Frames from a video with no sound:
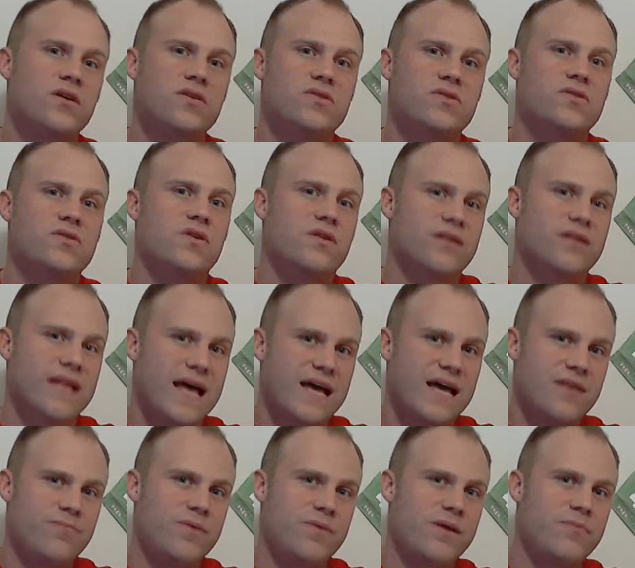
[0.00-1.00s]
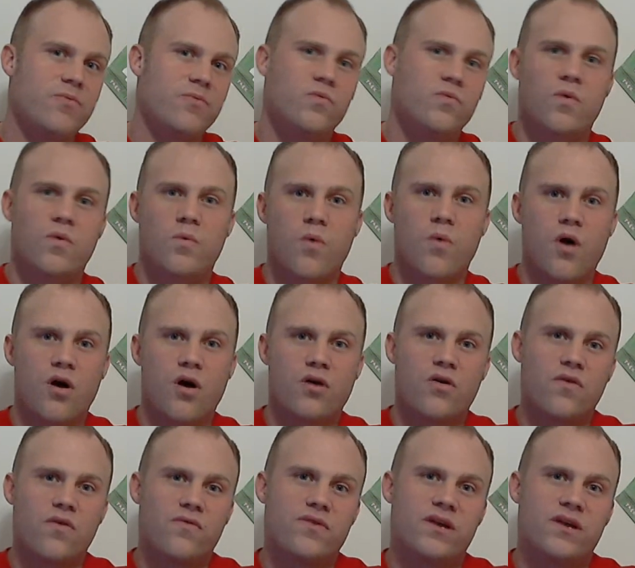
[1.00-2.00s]
so a lot of people will walk
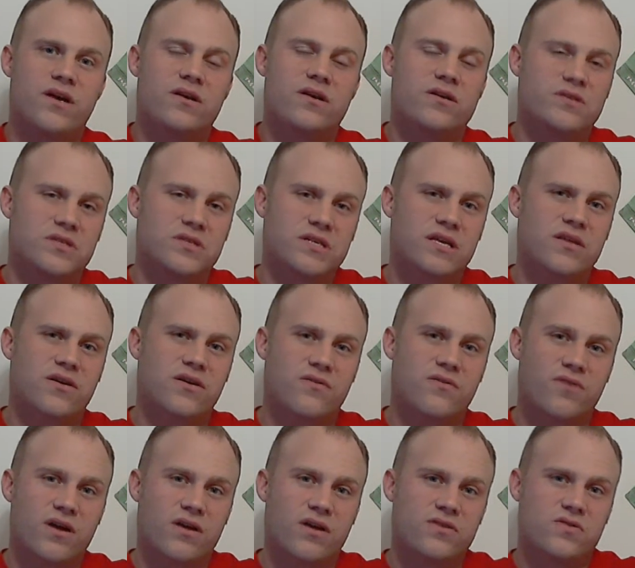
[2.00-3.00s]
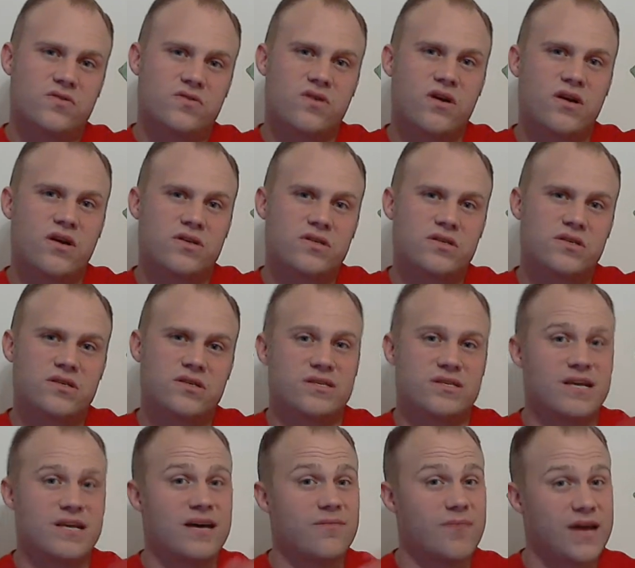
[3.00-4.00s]
over there to see their runners cross because
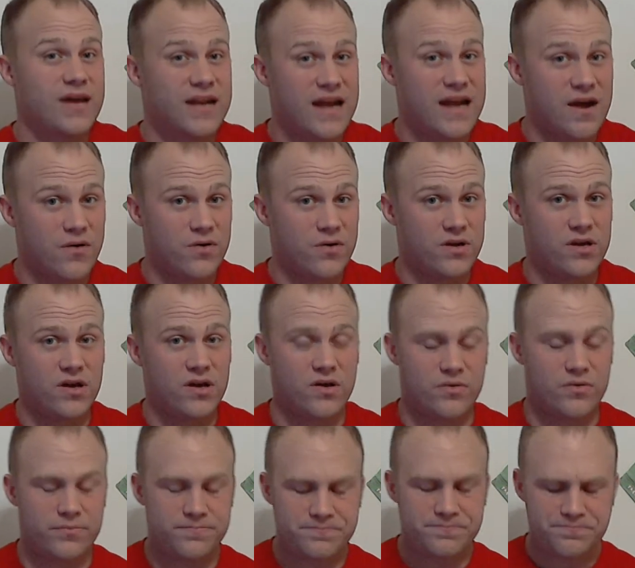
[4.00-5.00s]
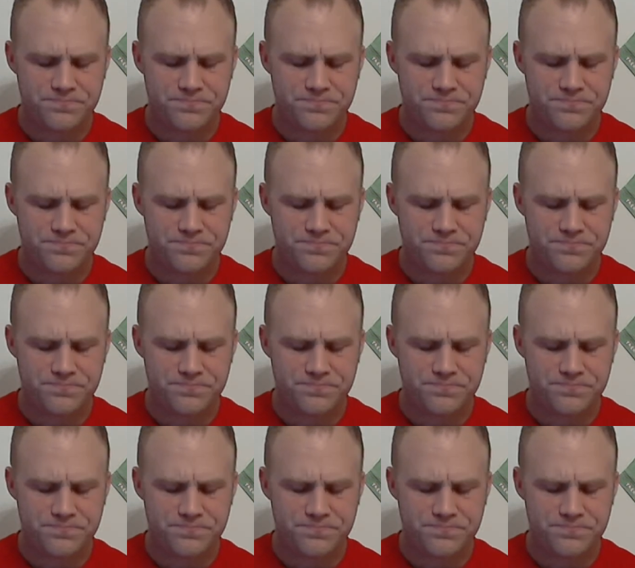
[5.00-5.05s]
you got about an hour to go.